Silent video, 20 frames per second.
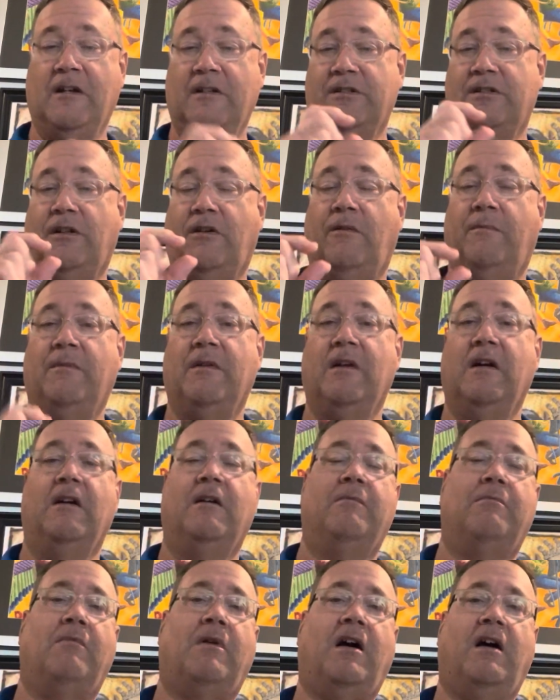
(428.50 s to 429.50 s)
so
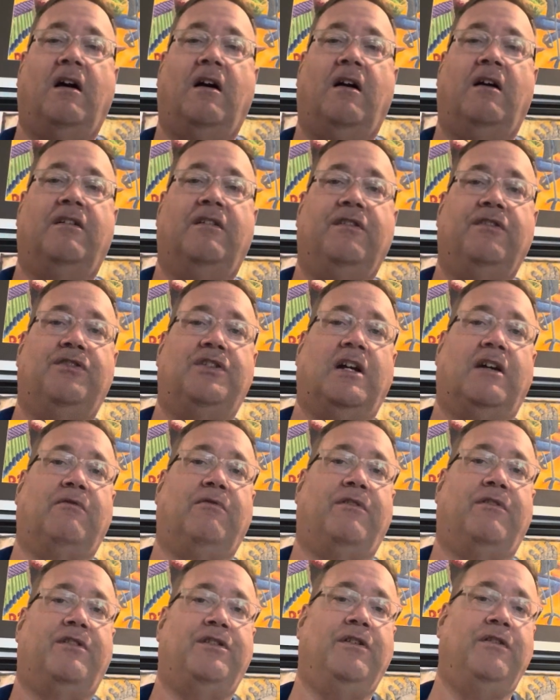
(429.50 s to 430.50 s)
you can check with
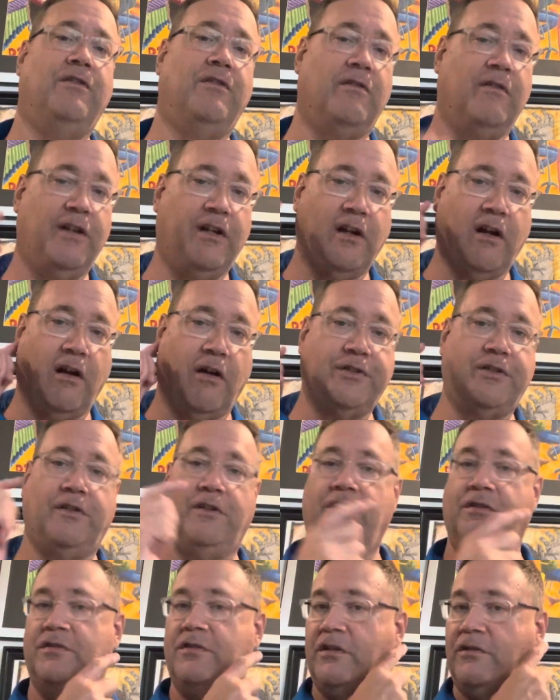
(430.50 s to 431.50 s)
a tuner. You can also
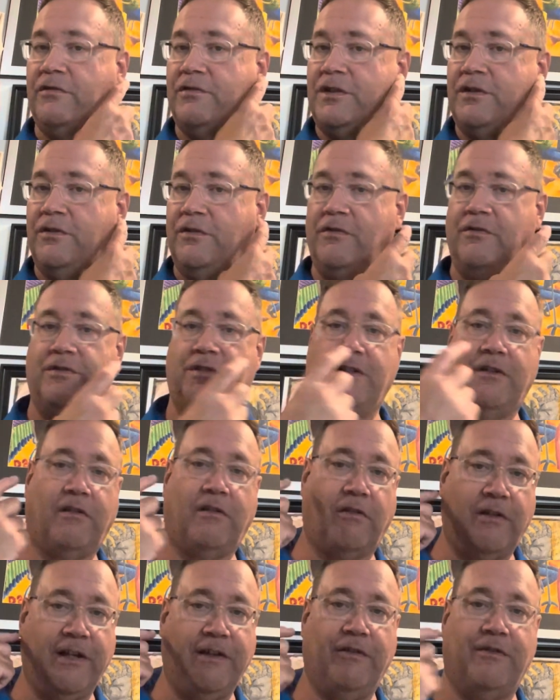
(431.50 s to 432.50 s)
use those tuners that
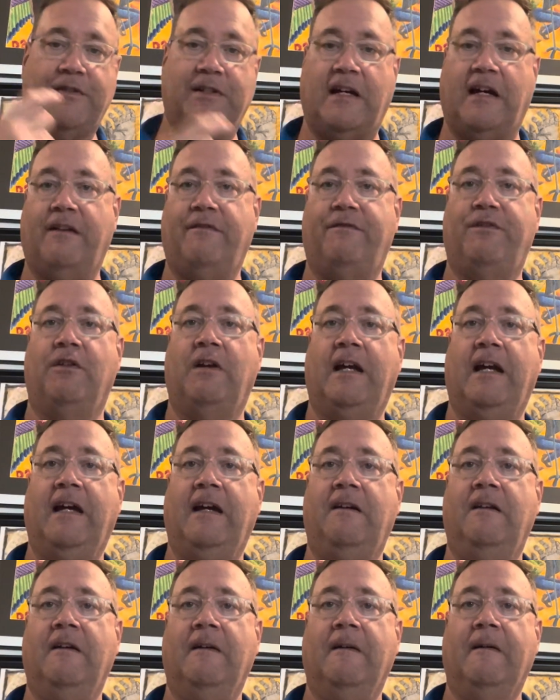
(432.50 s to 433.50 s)
are on either side of your
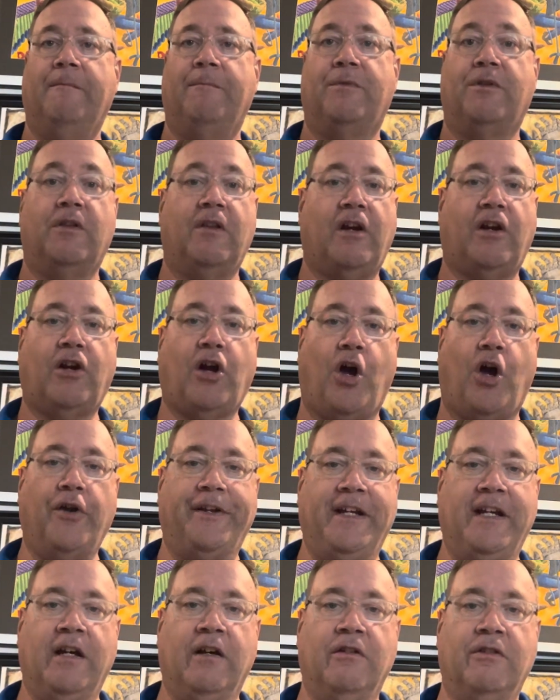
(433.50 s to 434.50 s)
head. They're called
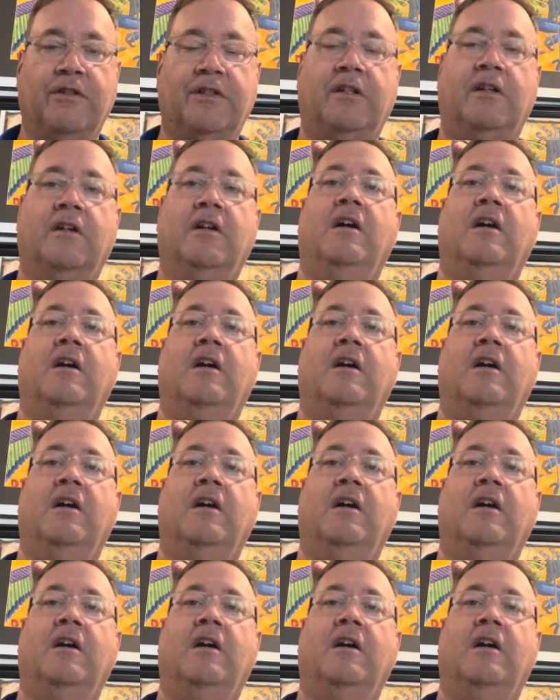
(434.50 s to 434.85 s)
ears.